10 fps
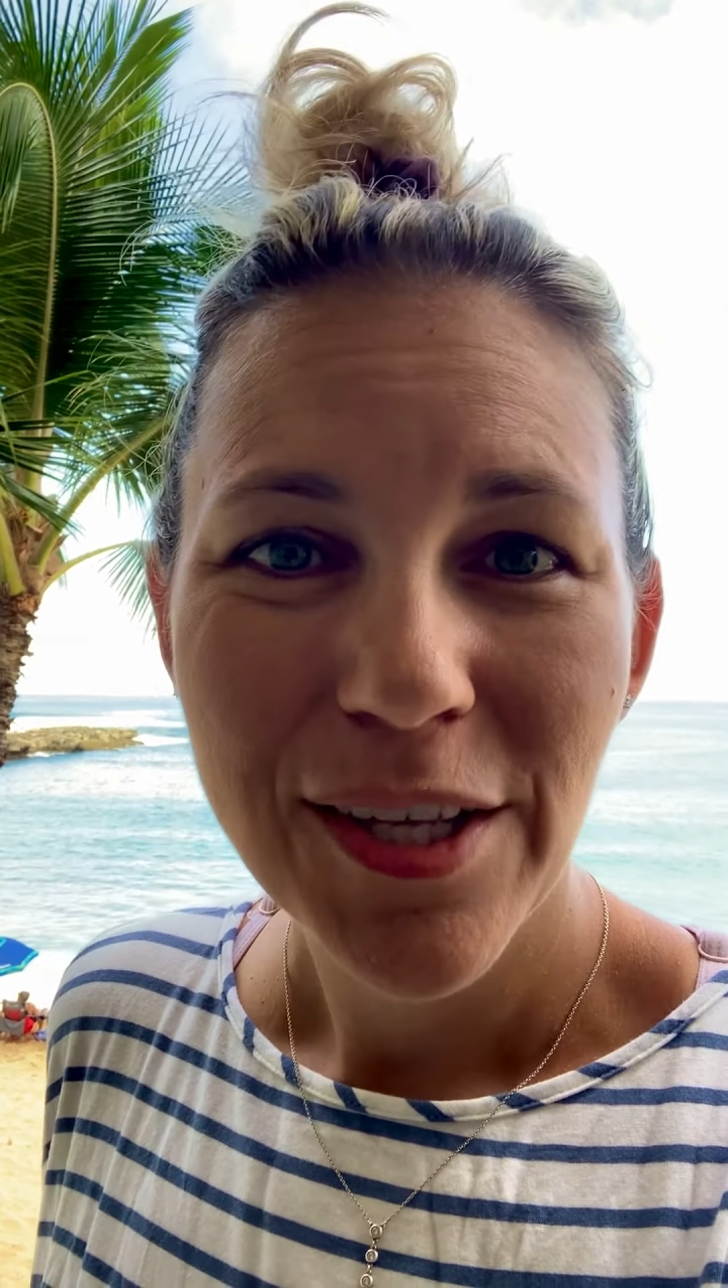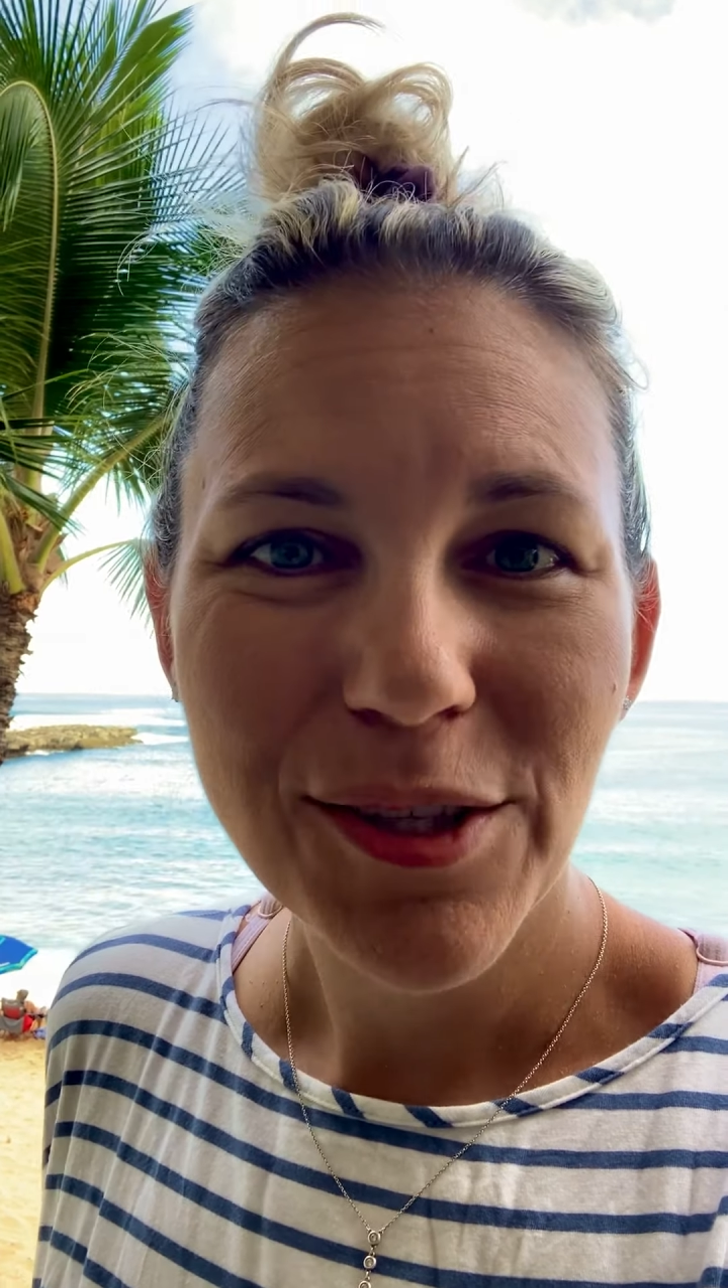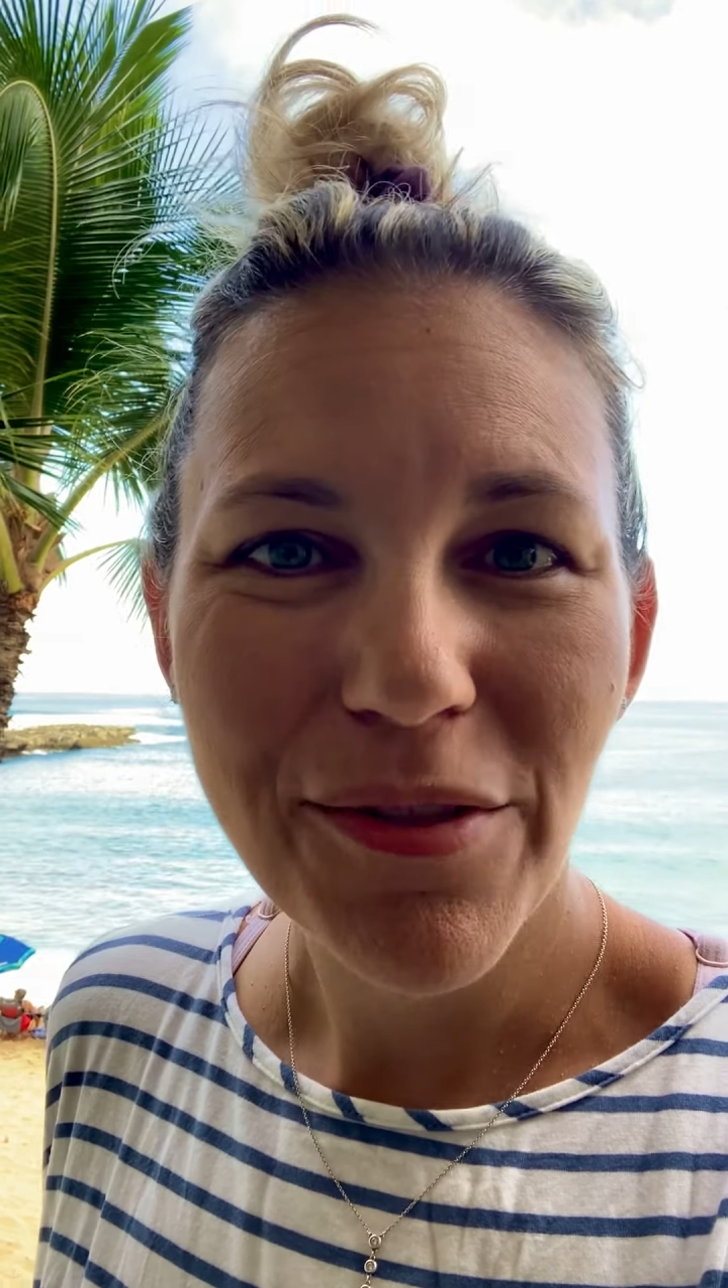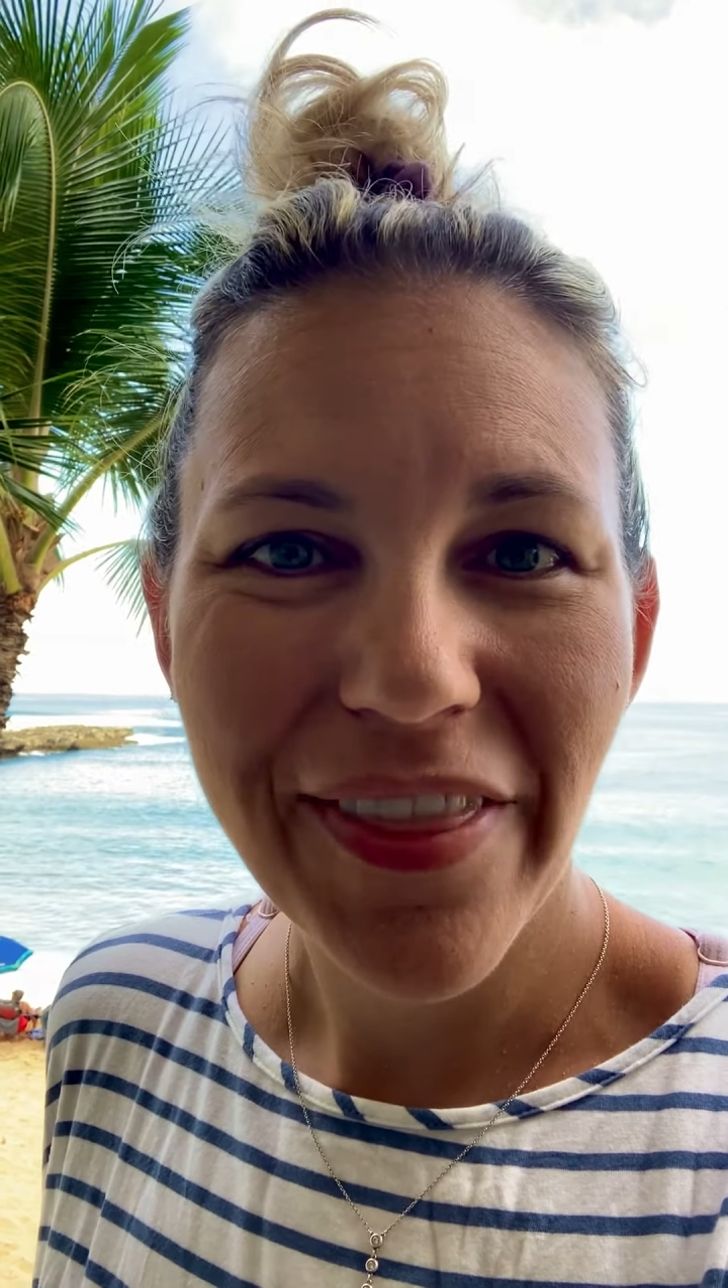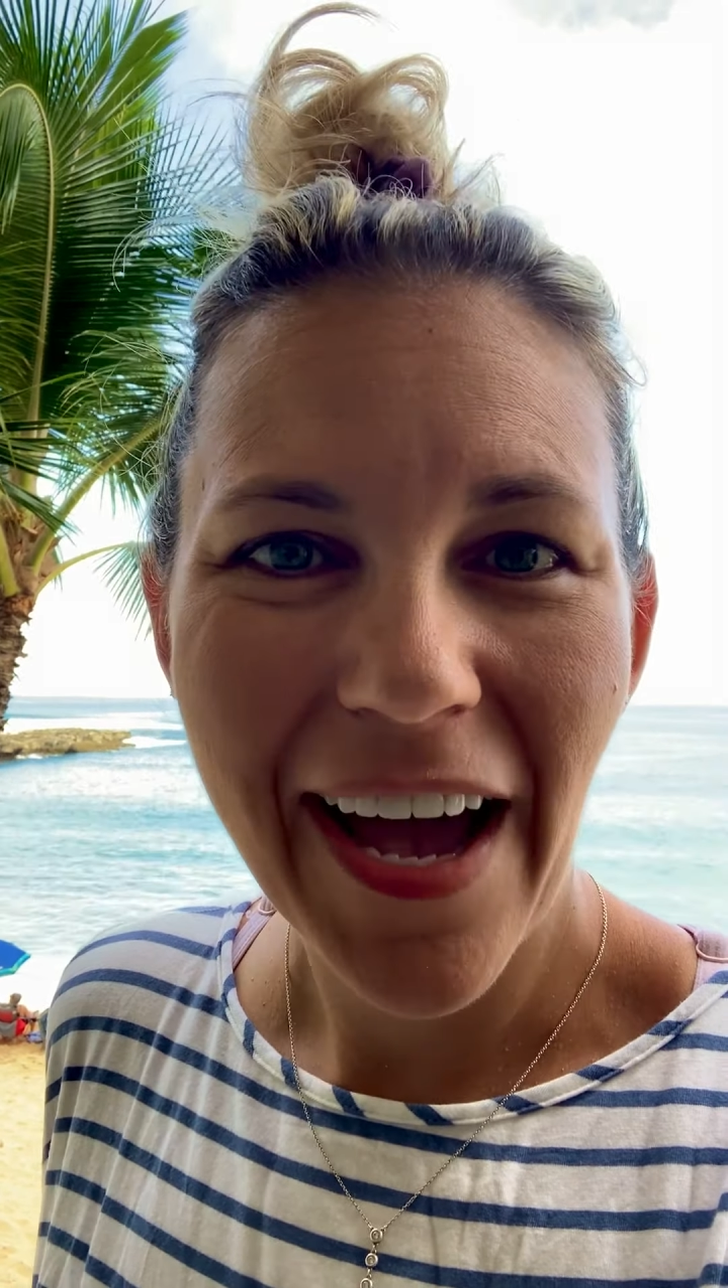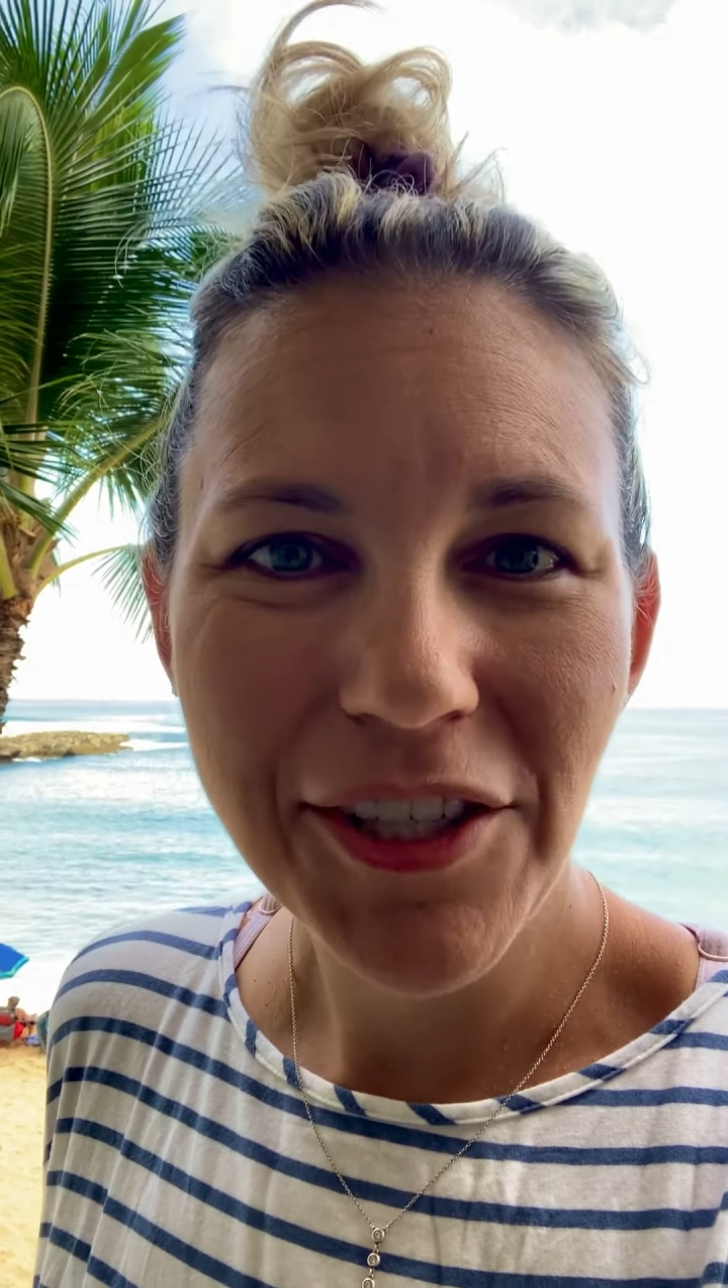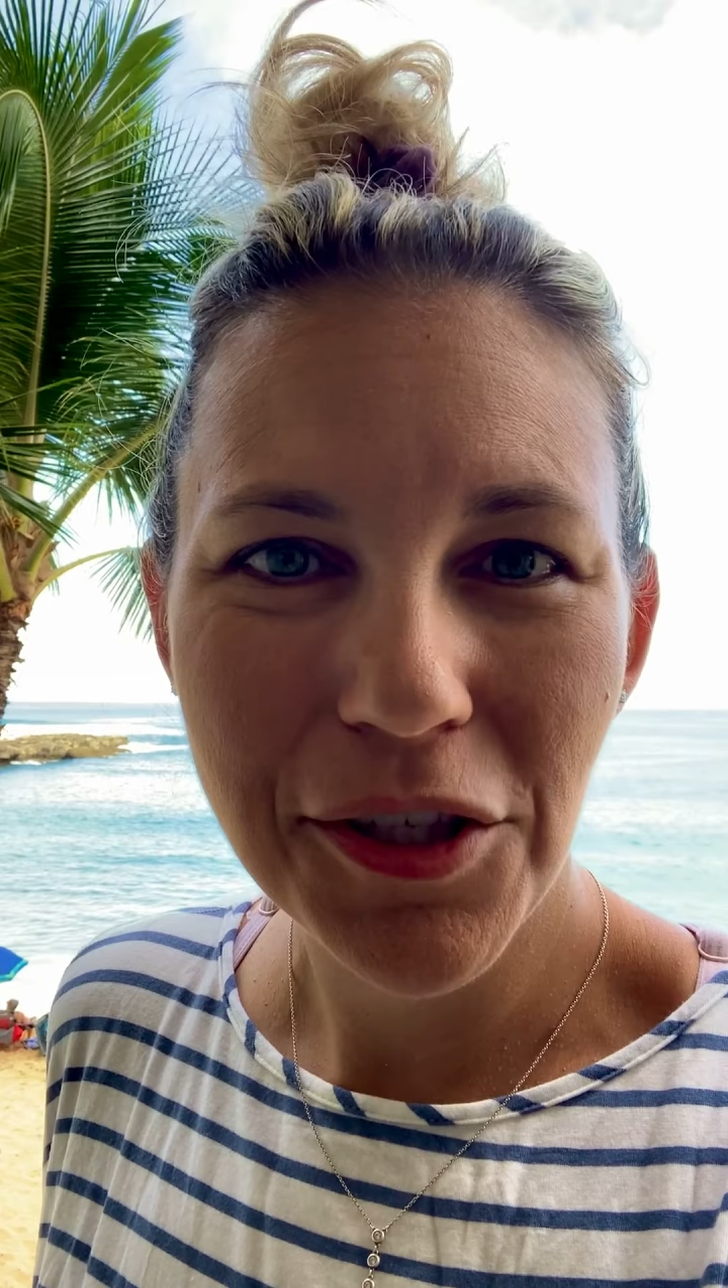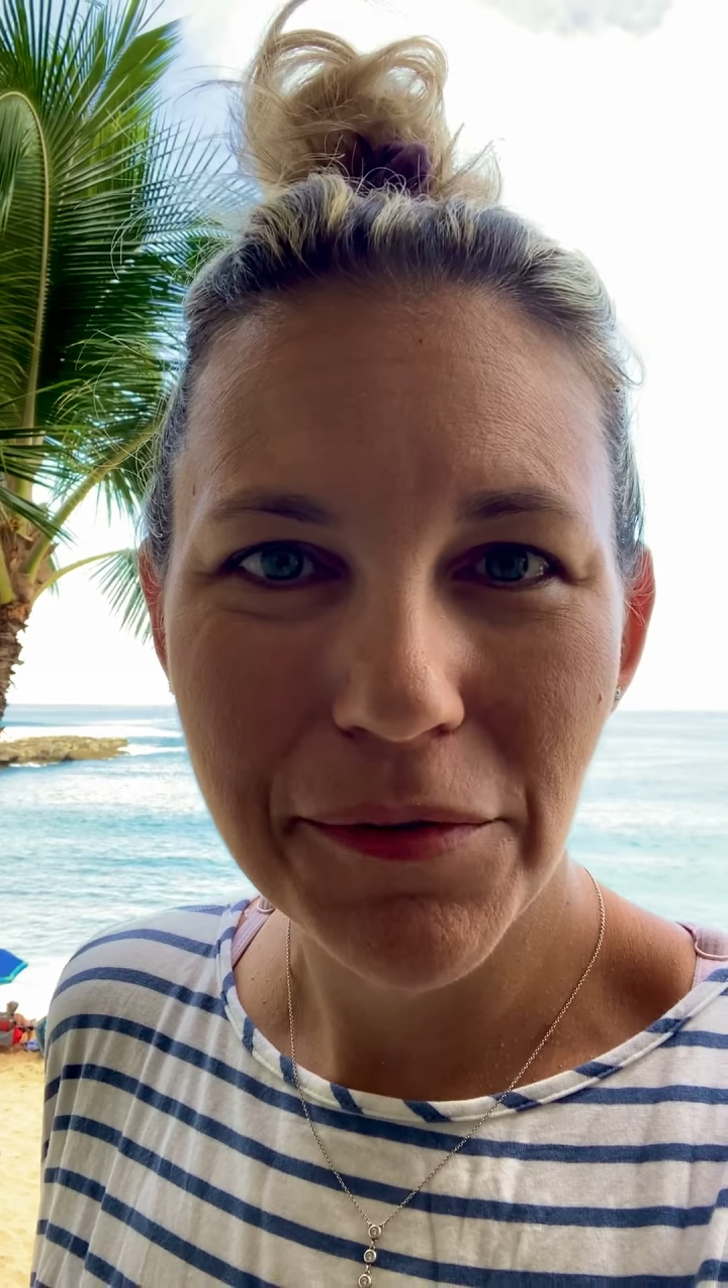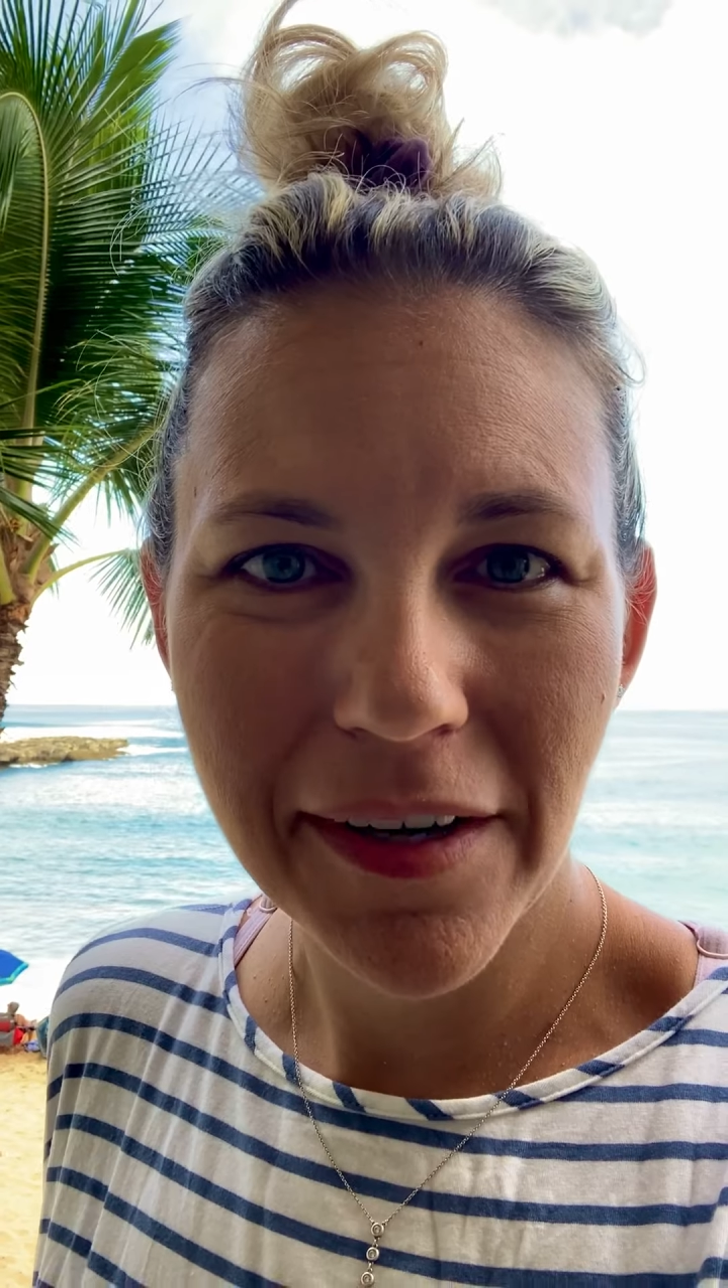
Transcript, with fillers: So that's your